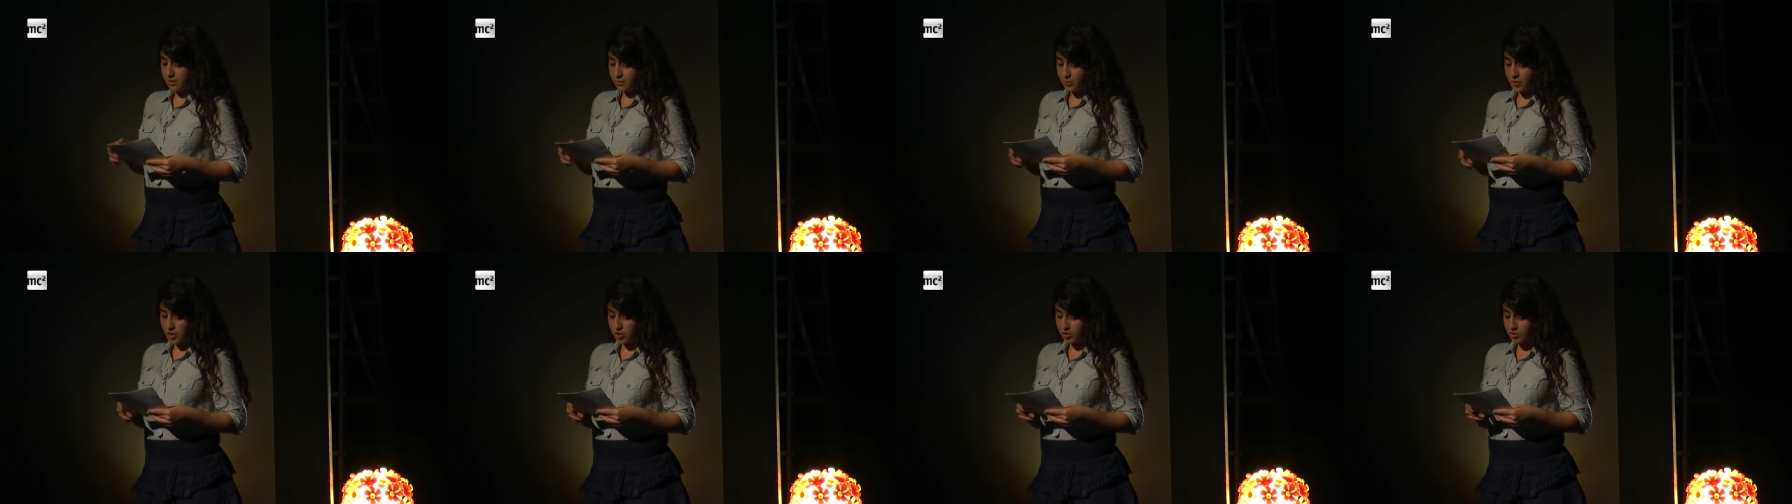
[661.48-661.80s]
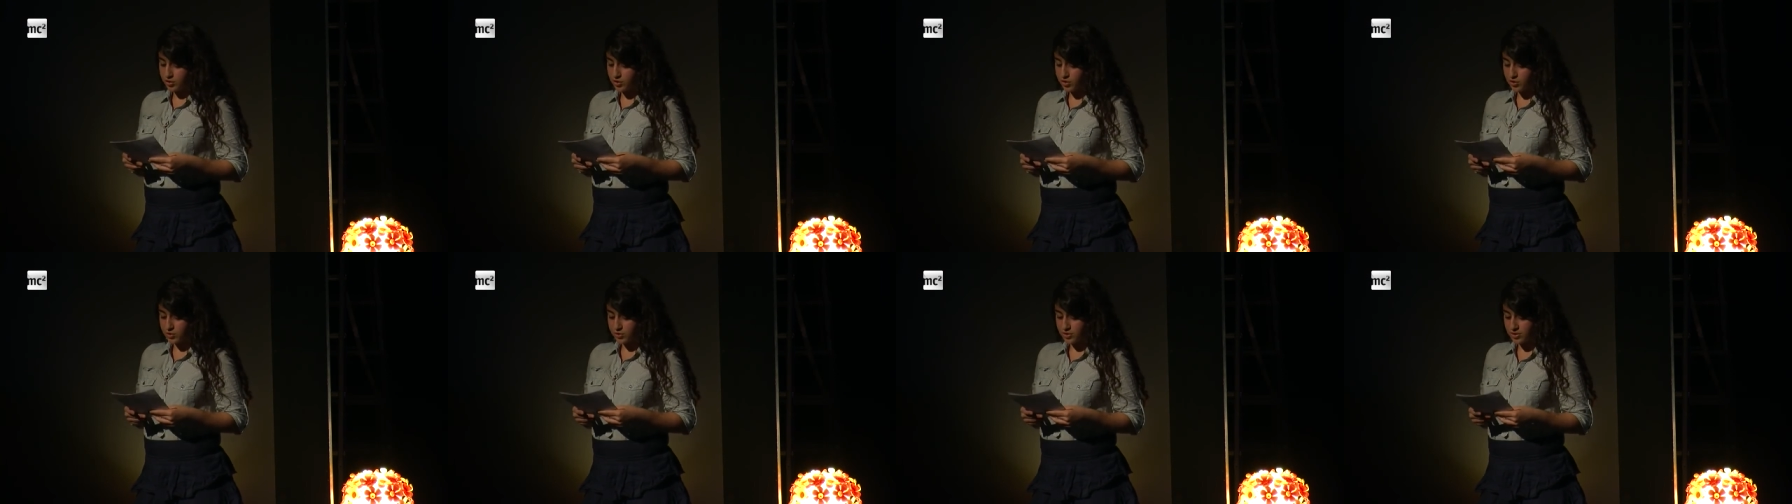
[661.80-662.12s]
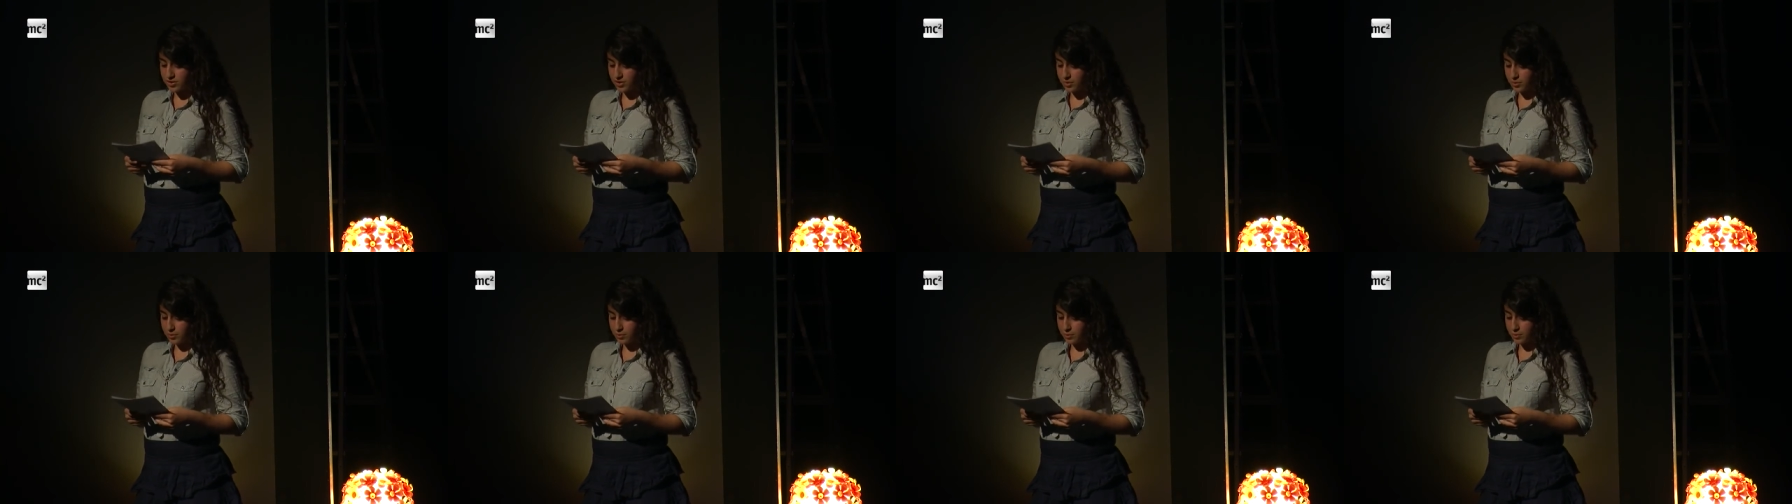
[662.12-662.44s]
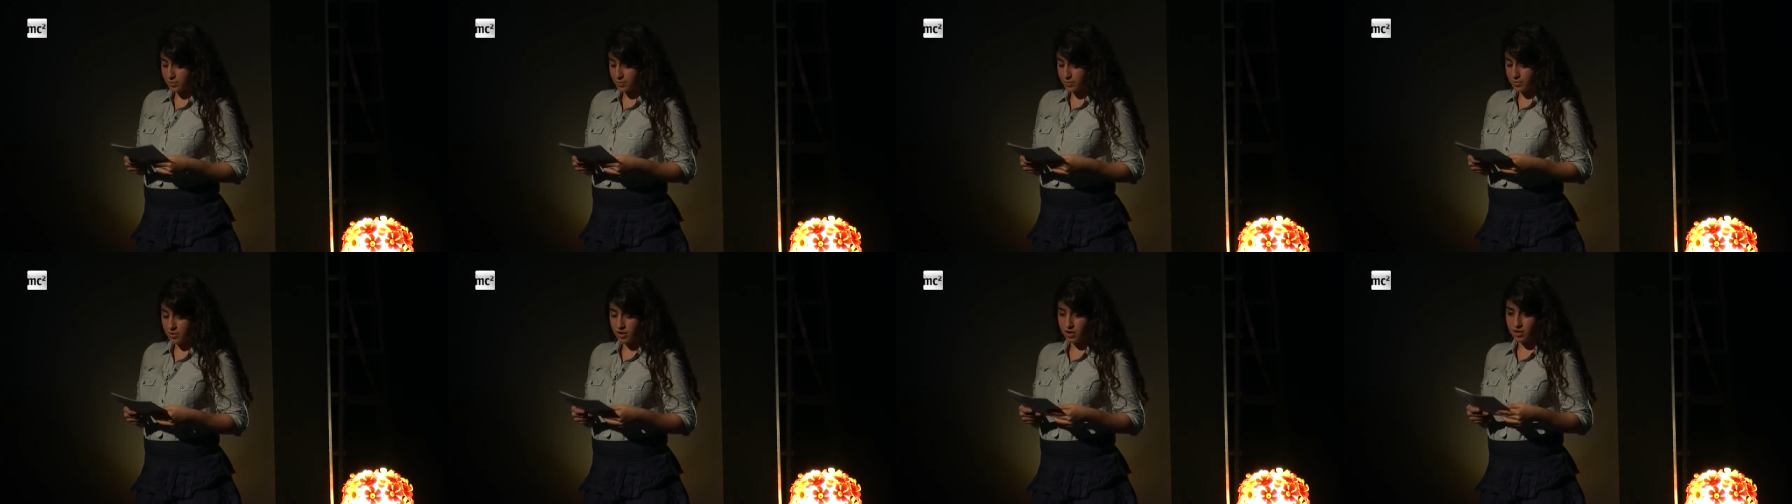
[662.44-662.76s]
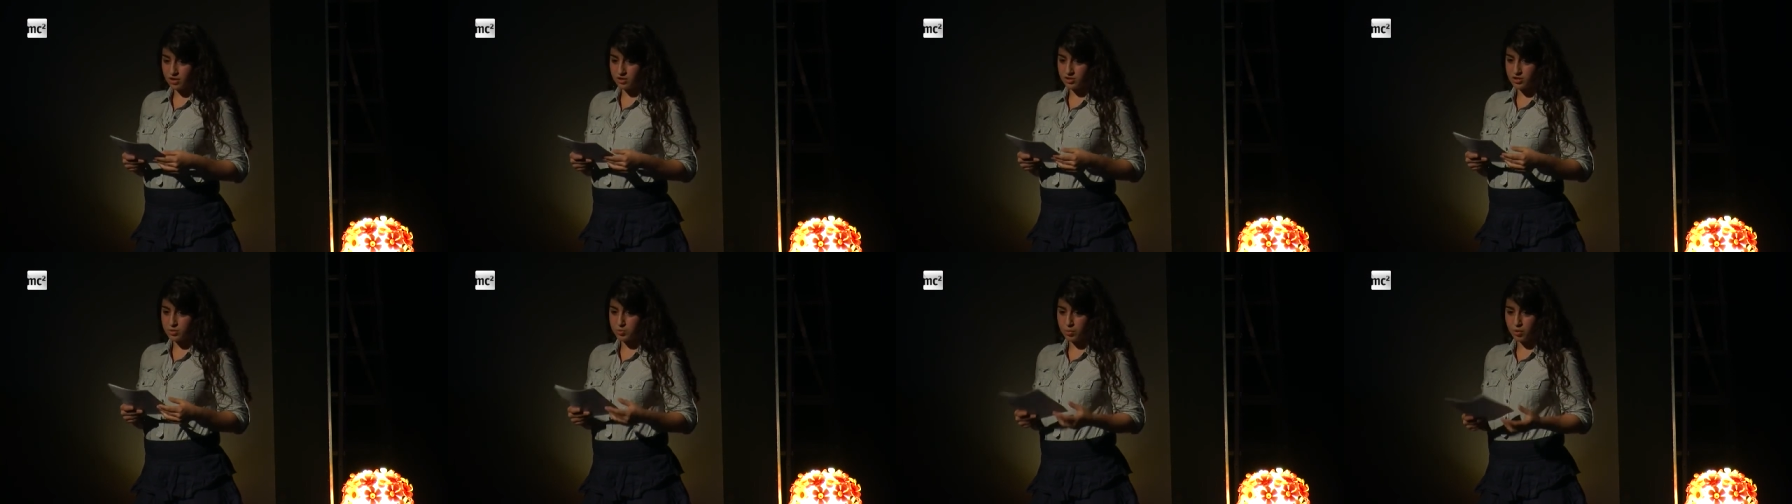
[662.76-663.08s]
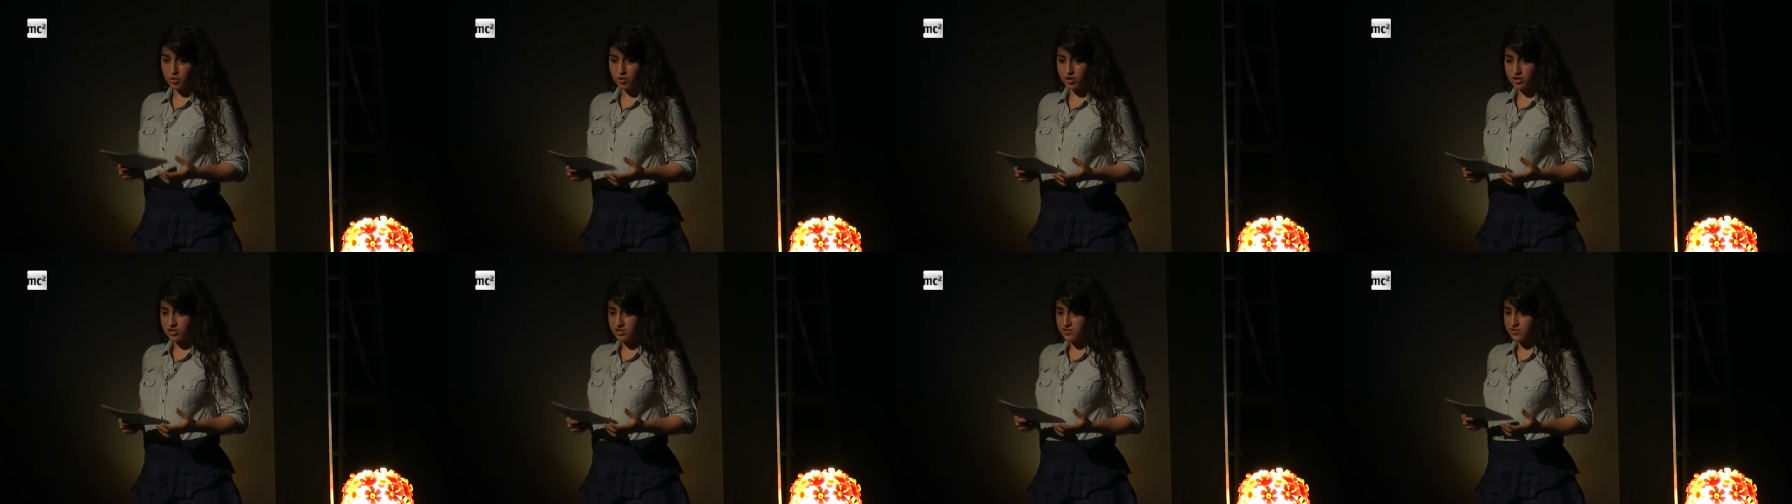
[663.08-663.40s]
we also do some
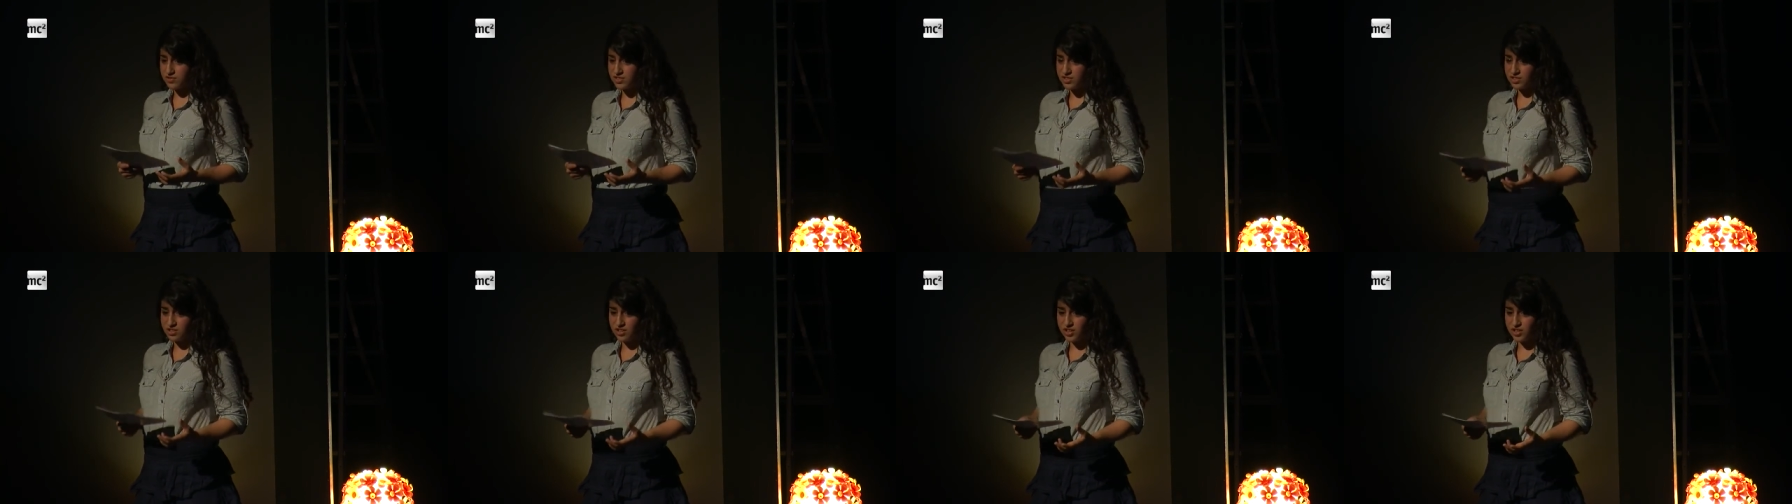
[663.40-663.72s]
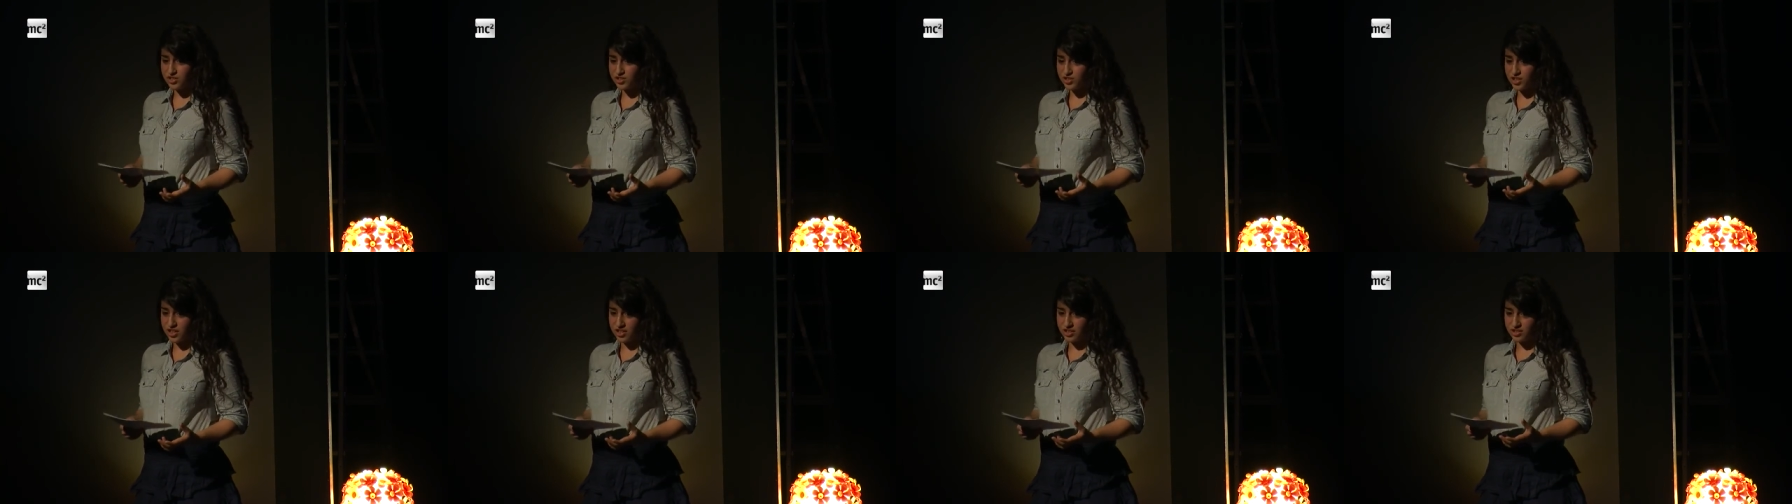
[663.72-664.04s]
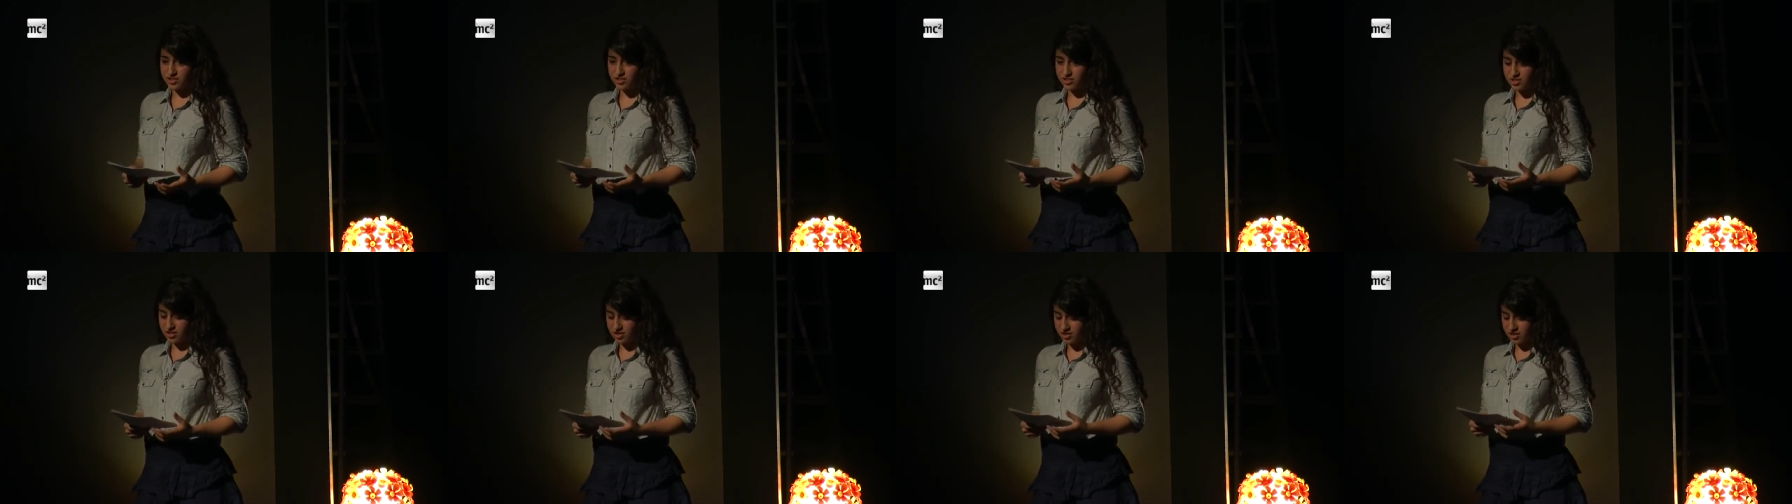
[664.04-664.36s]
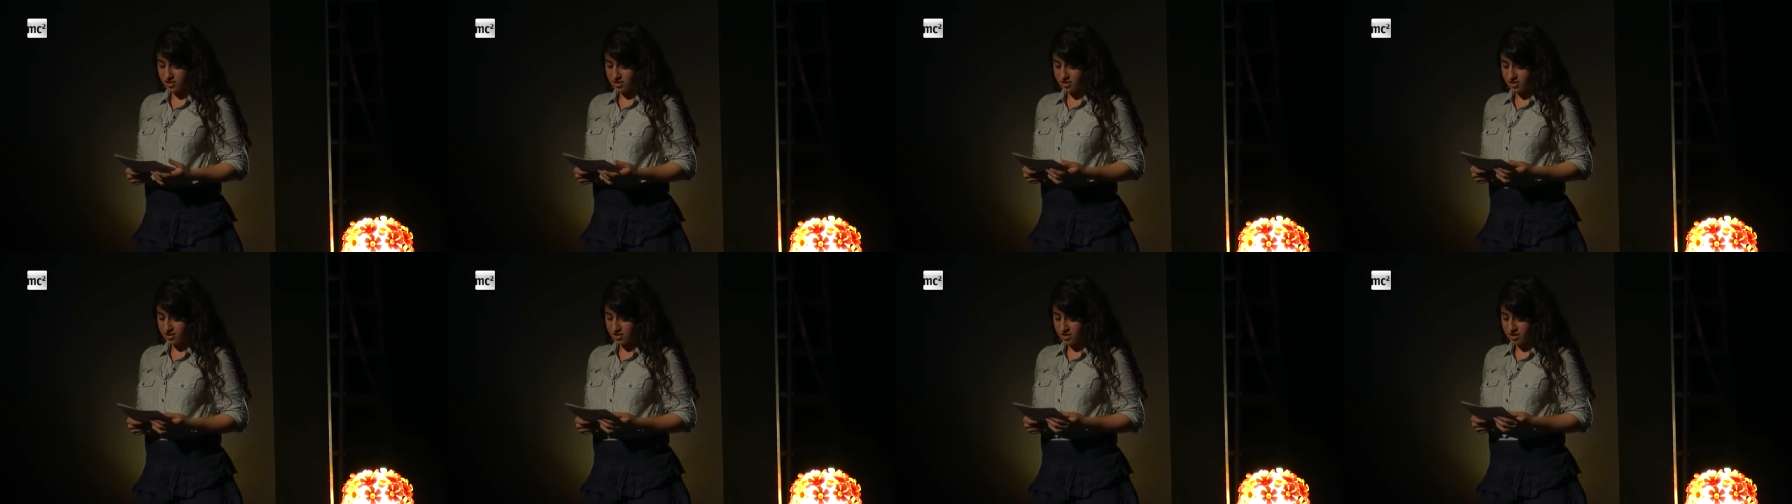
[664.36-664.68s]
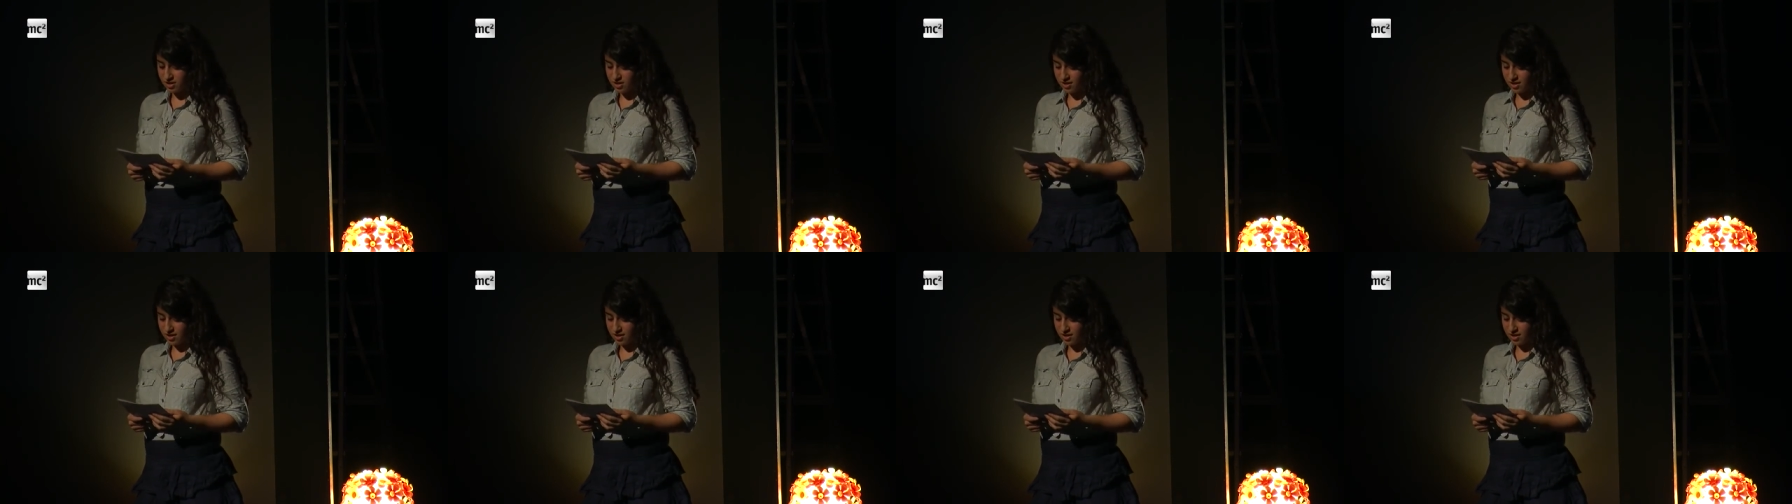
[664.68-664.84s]
sports, physical education,